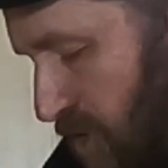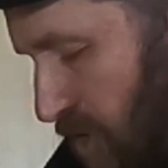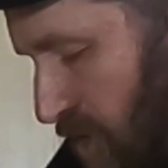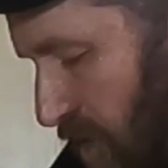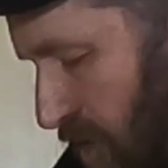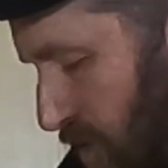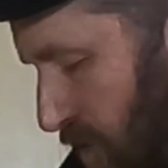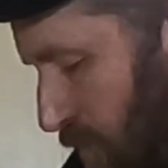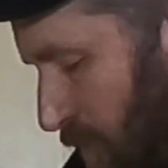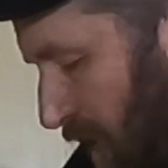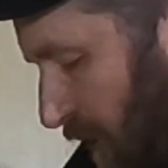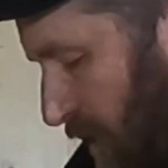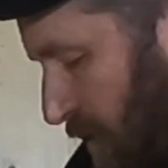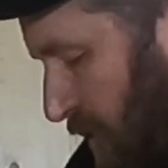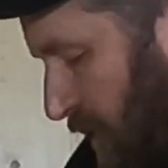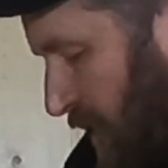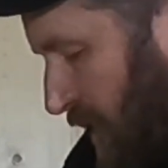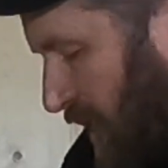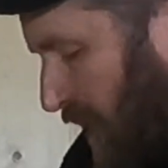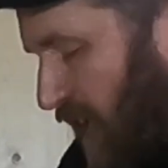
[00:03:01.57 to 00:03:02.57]
to charge a
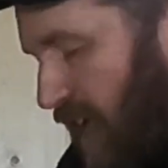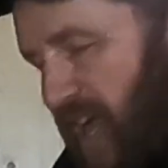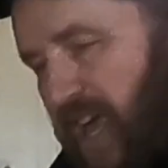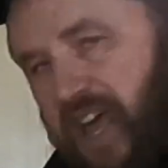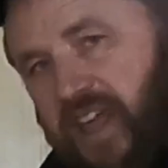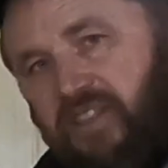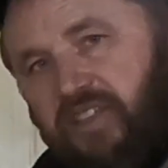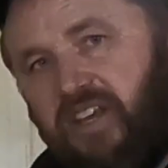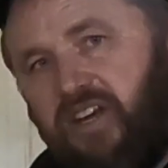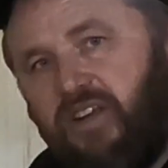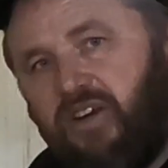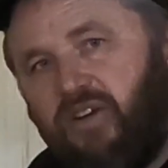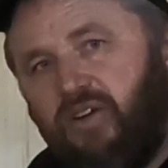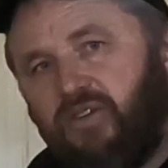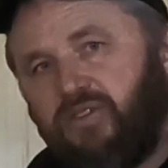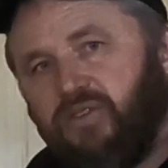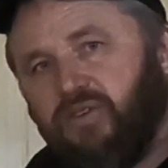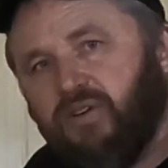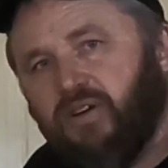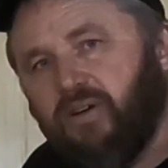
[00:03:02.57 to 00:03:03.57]
battery. And then it
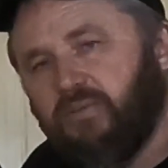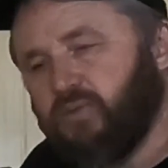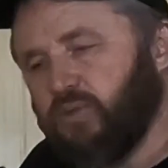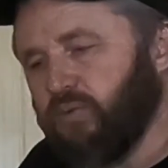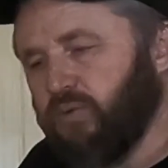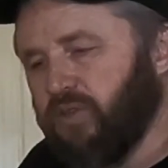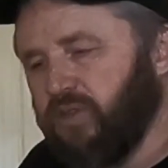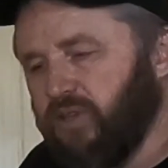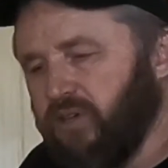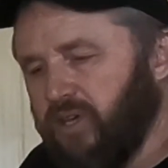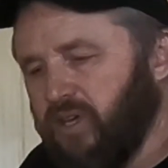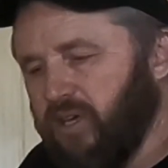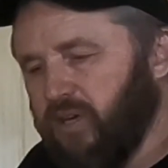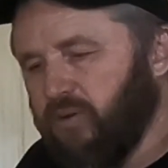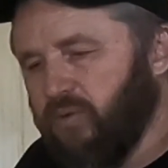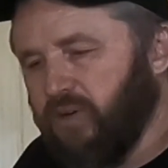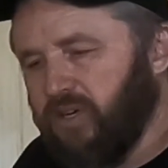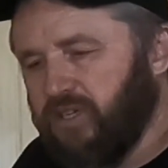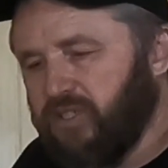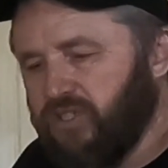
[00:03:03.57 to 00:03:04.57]
also comes with a
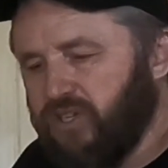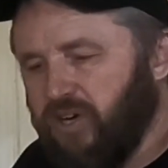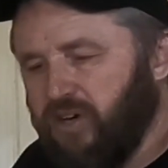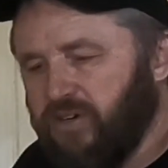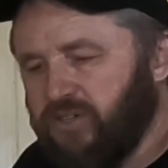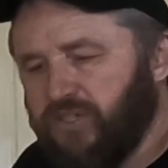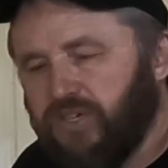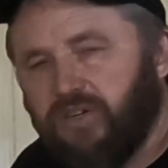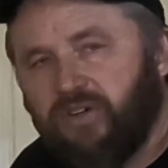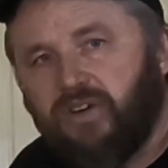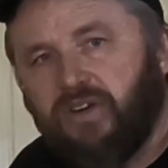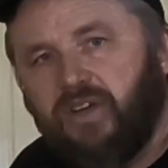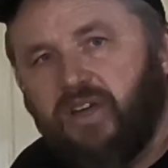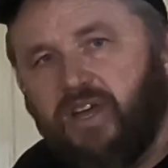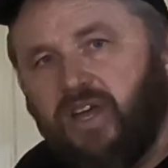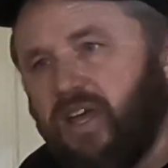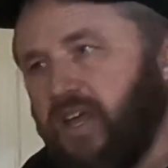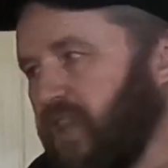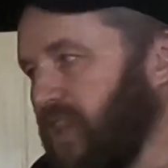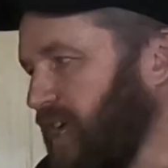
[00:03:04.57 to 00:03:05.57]
quick charger
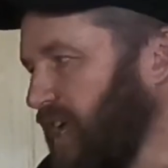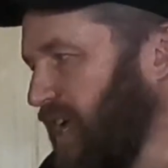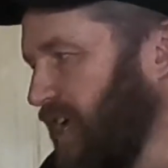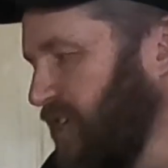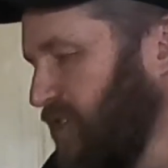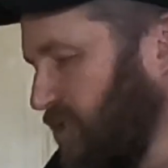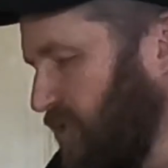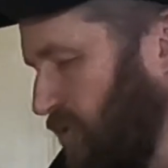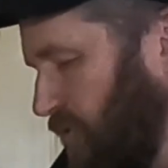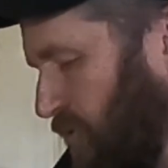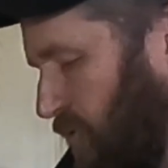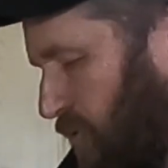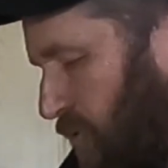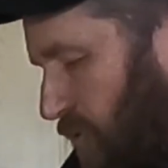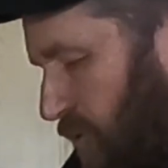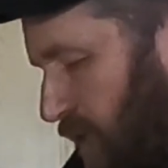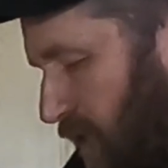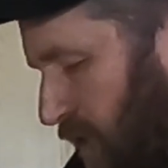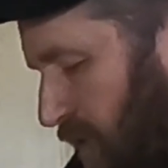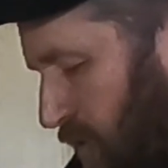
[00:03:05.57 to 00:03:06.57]
that you
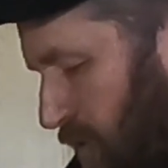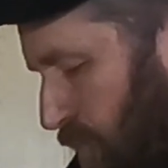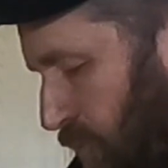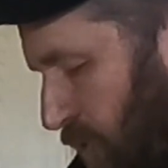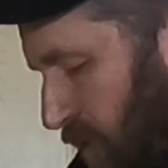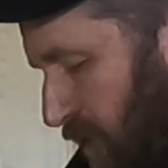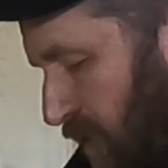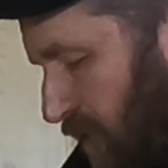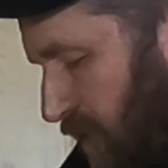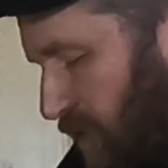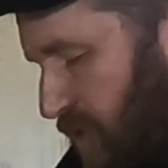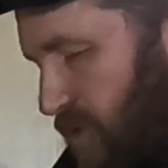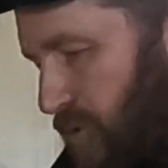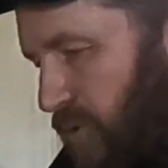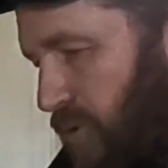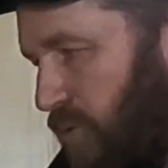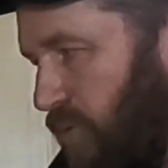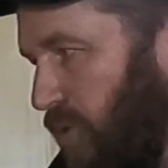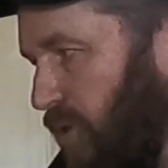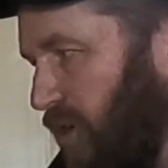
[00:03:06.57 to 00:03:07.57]
go ahead and you plug it
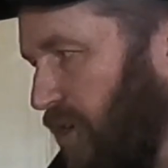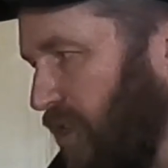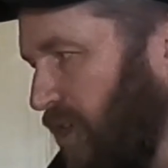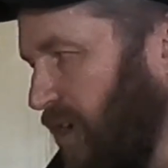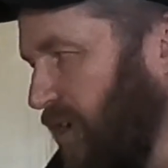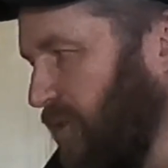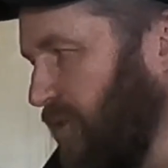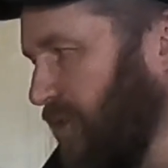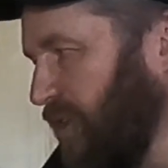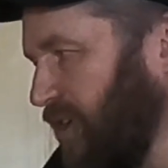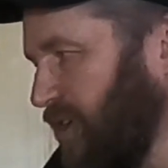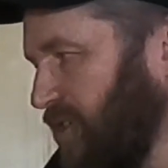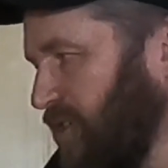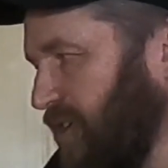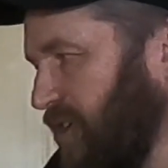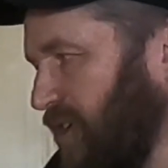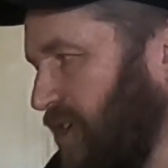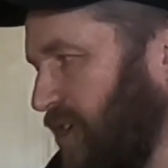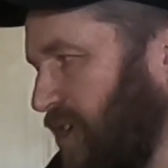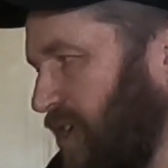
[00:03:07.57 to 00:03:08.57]
into a wall outlet.